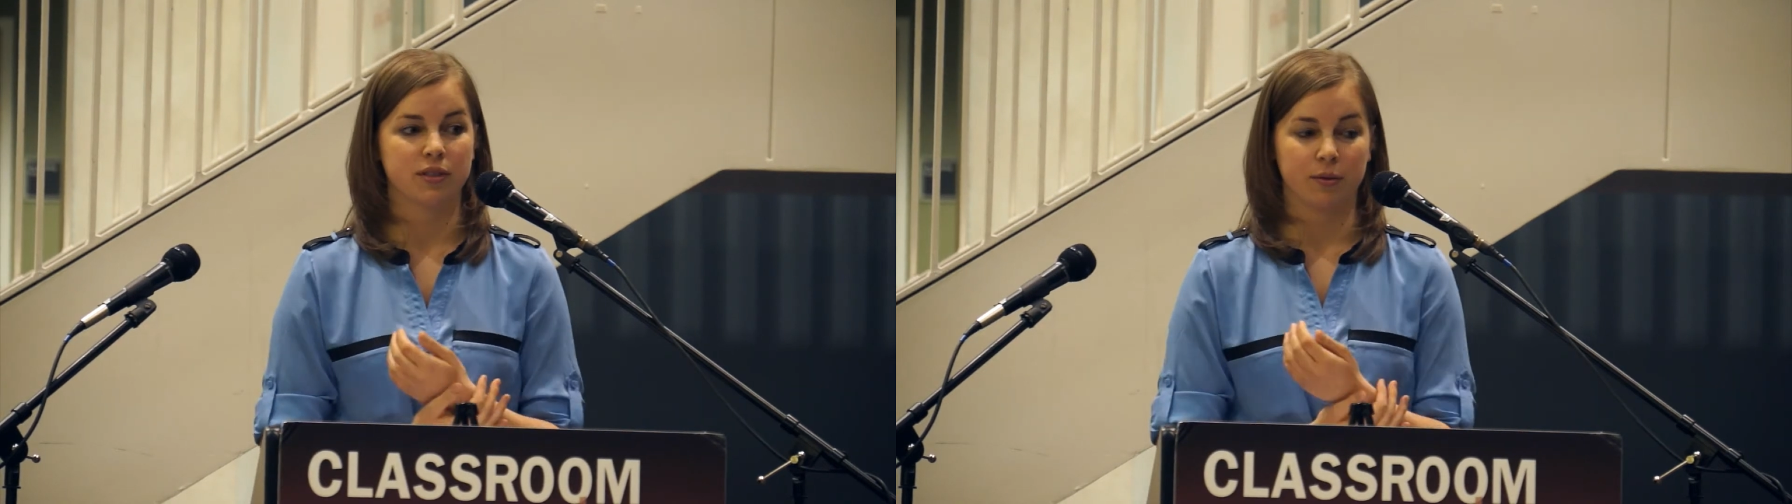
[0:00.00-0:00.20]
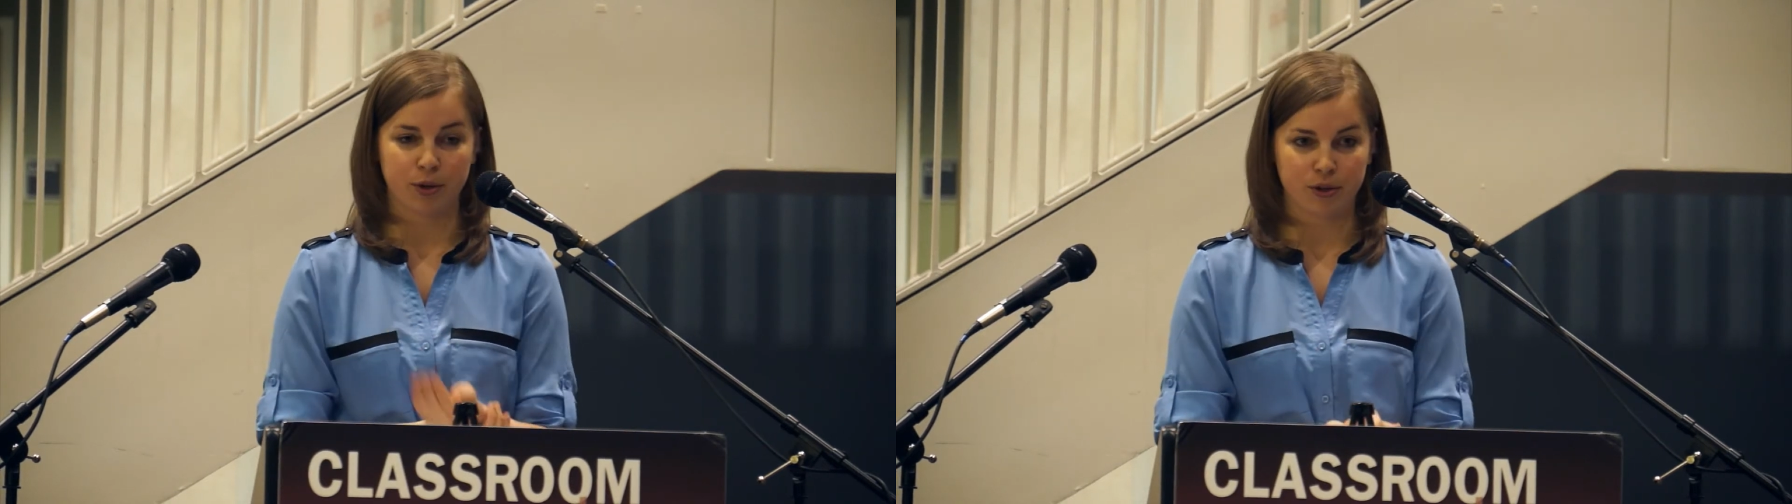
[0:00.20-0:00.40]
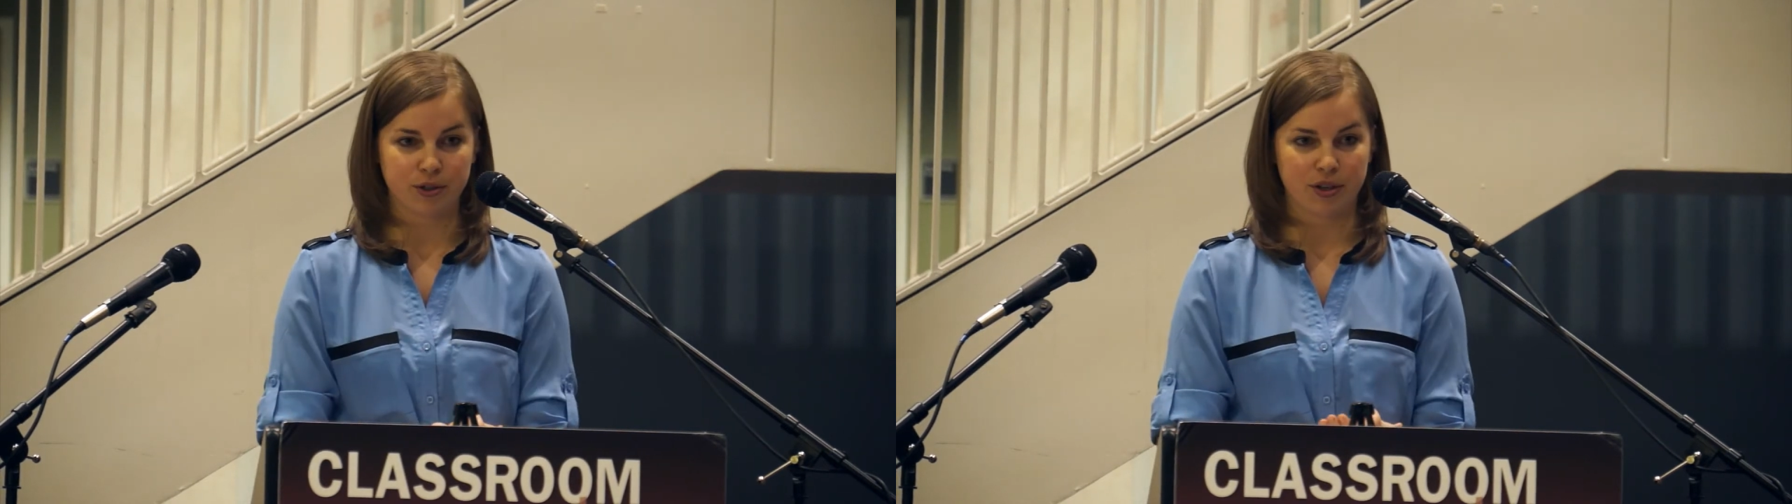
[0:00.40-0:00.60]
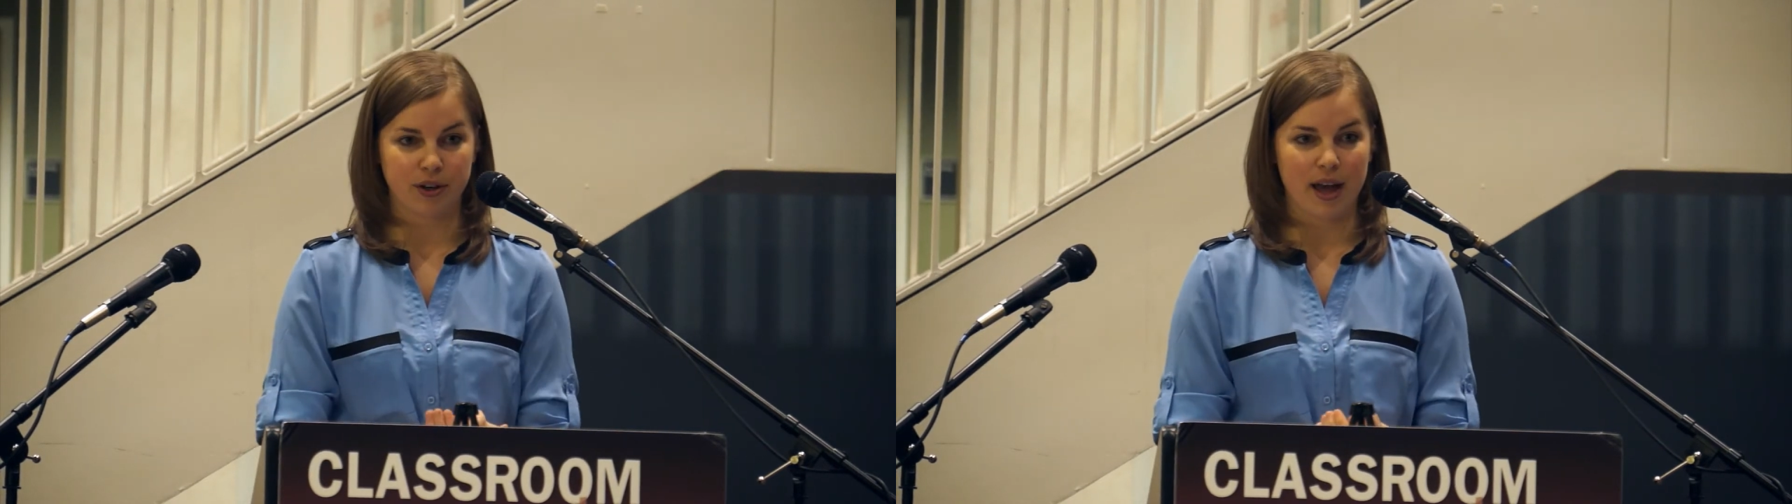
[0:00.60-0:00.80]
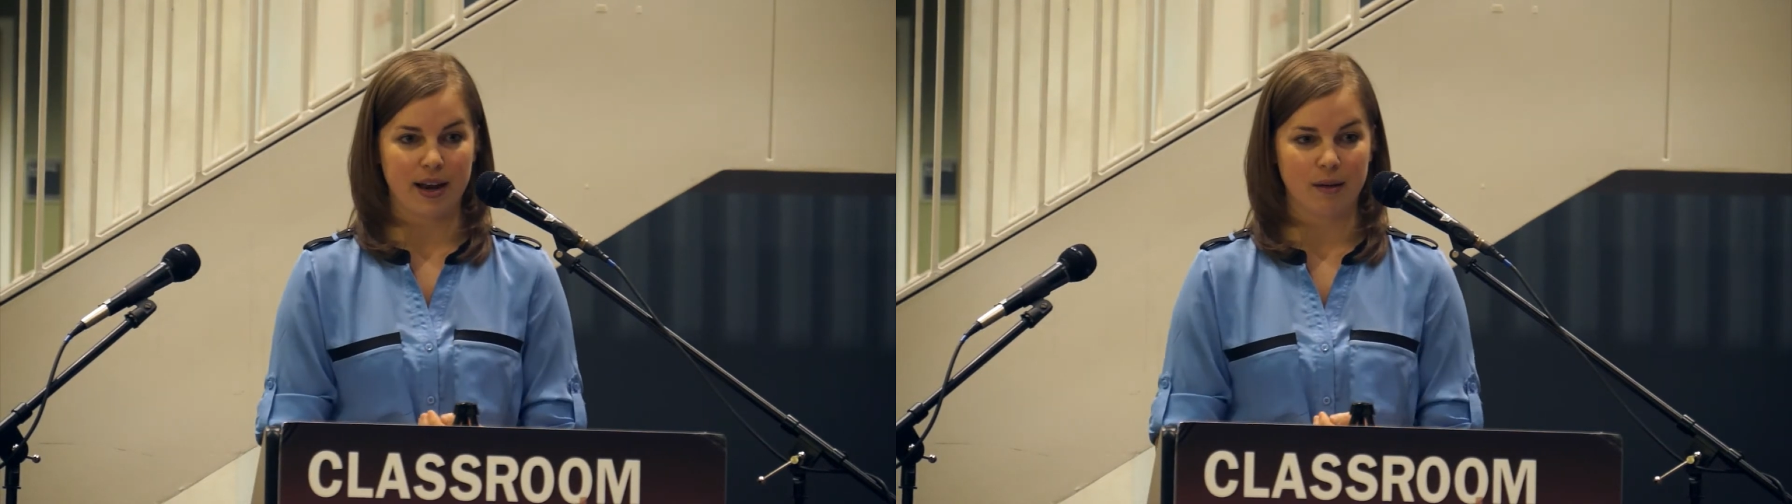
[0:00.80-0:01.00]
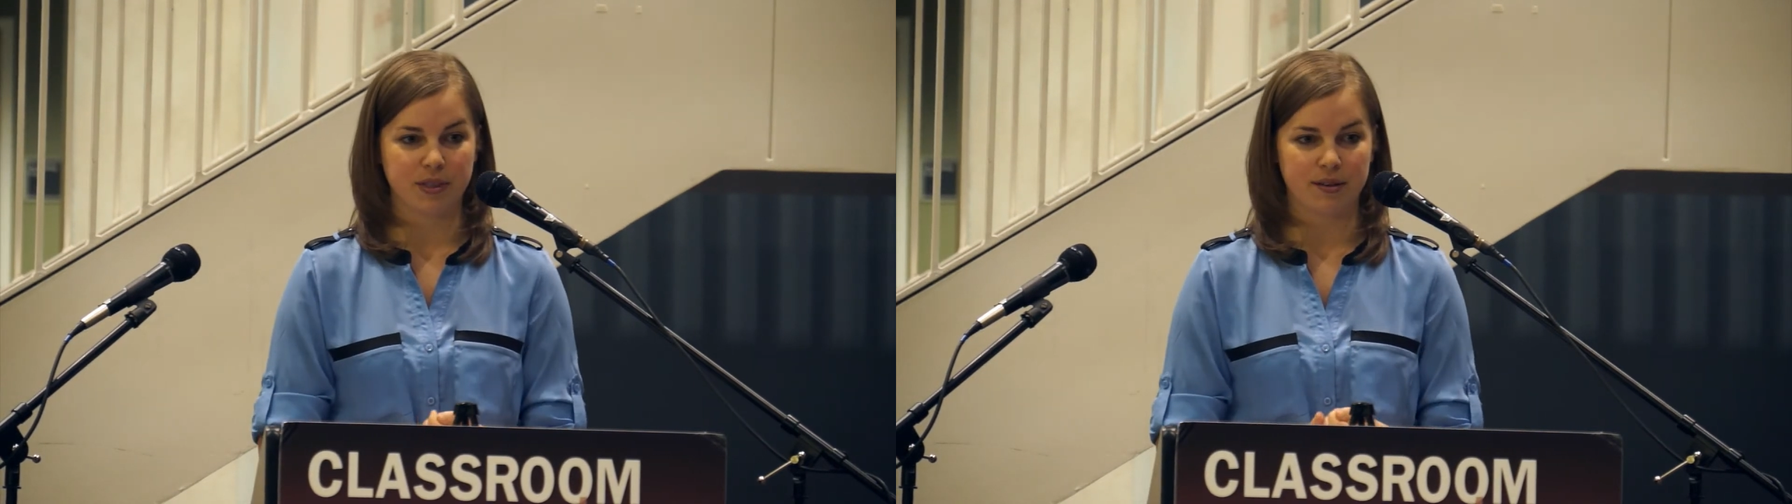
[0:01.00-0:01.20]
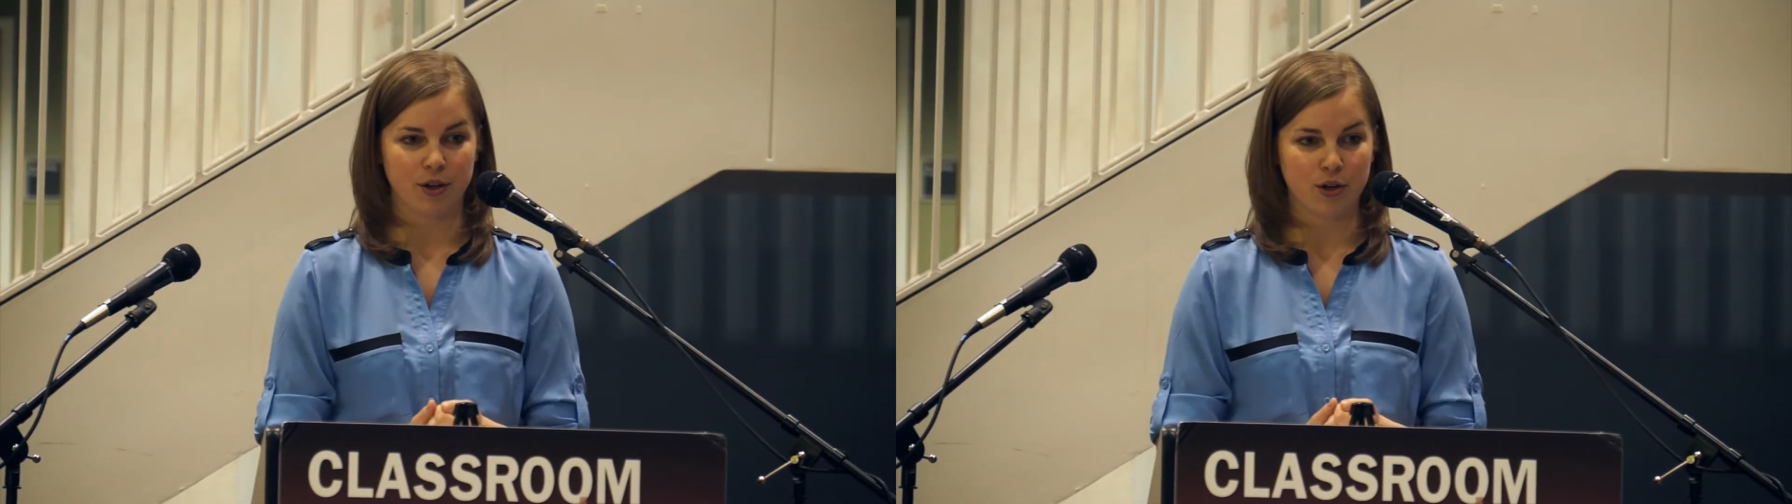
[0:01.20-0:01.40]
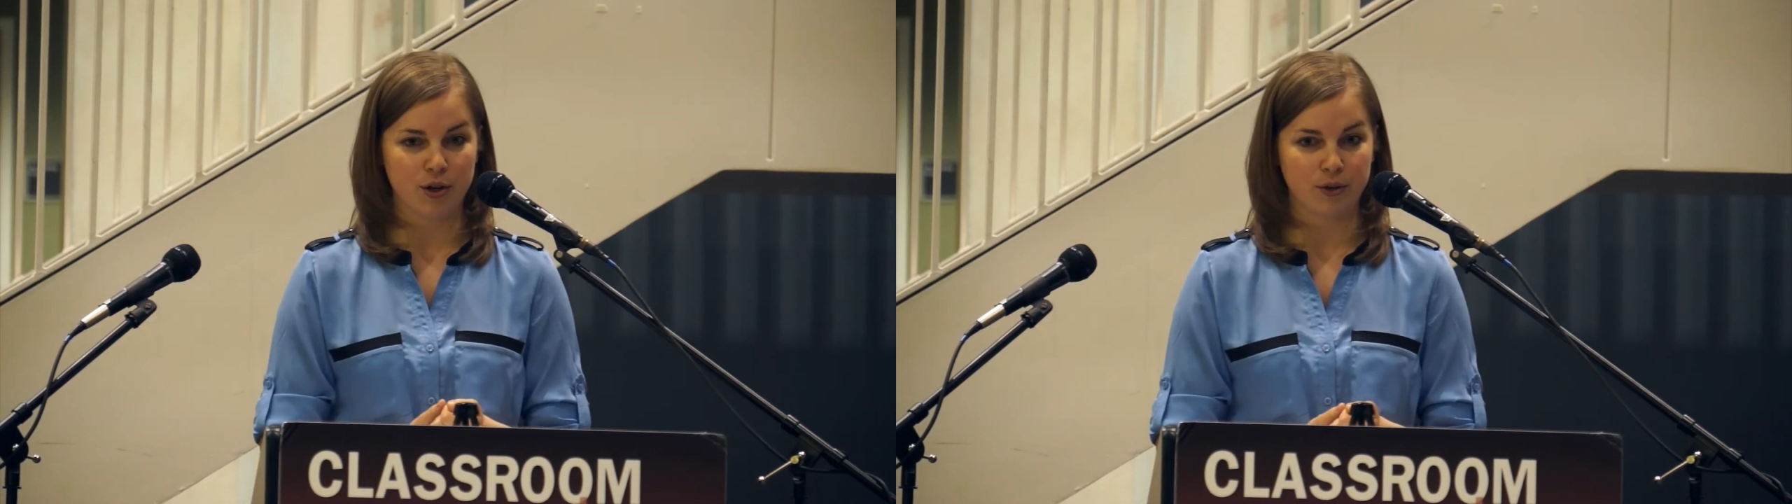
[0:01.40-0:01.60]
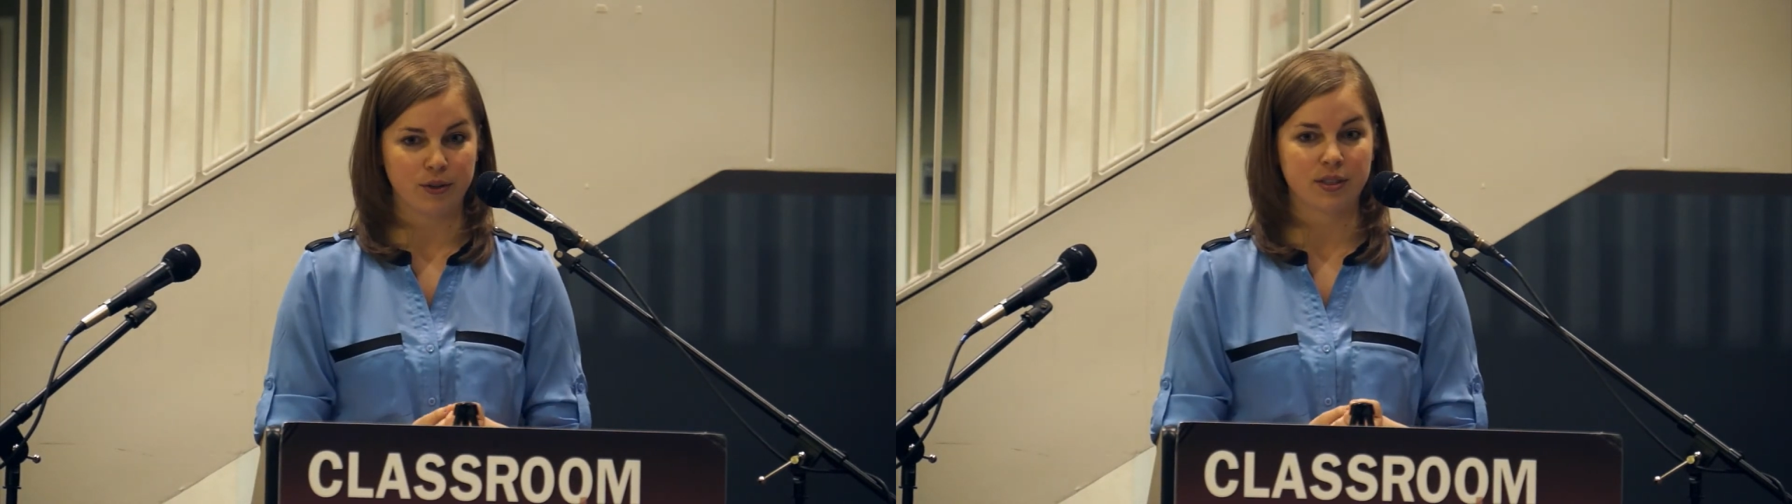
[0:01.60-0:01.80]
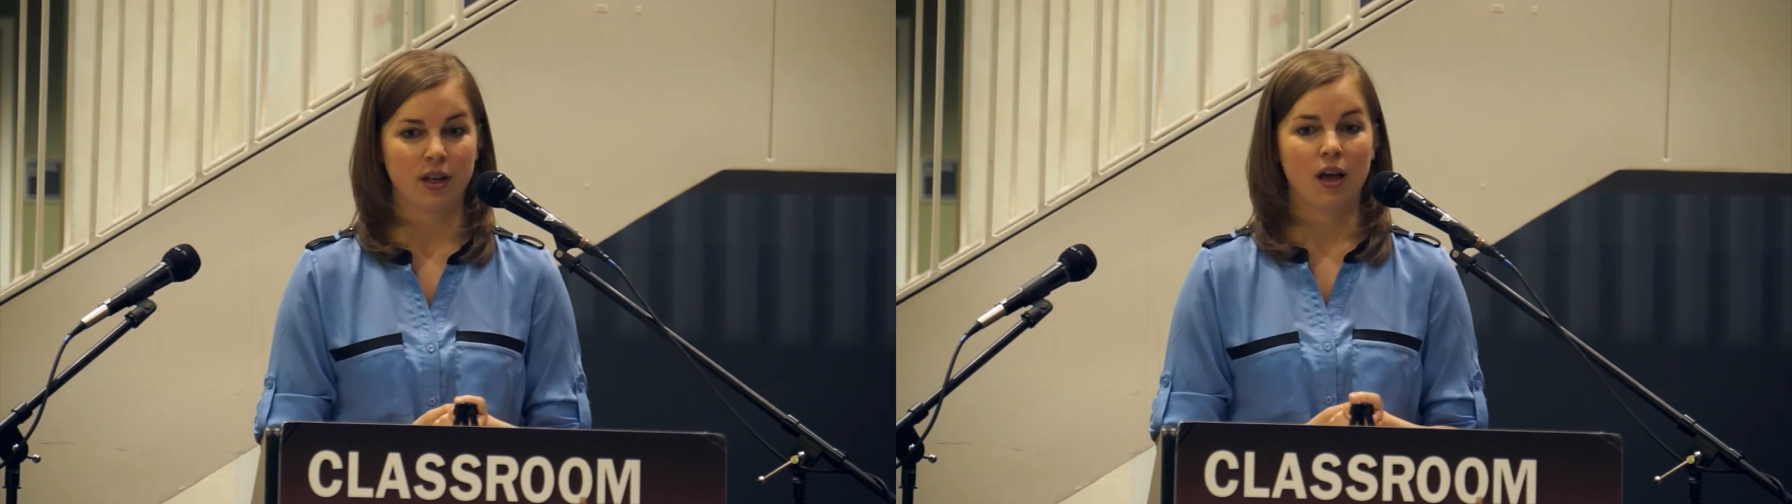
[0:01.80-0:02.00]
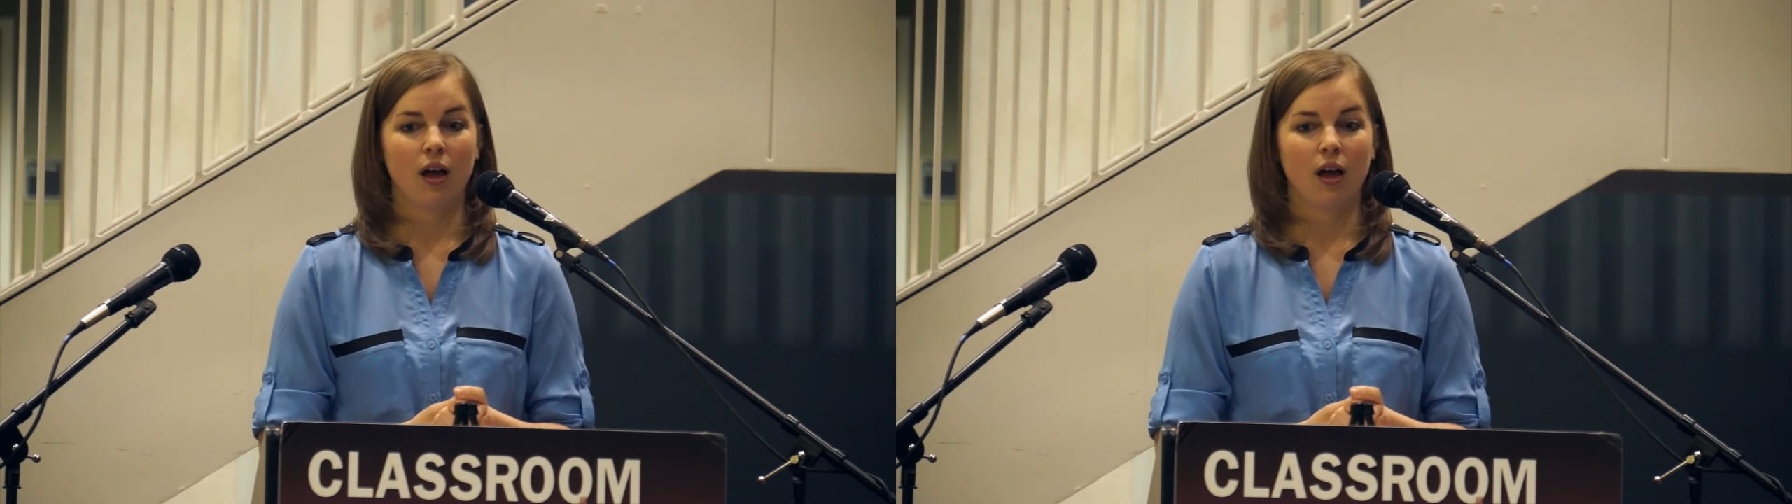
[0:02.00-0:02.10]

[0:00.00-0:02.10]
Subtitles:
a producer at MTV News.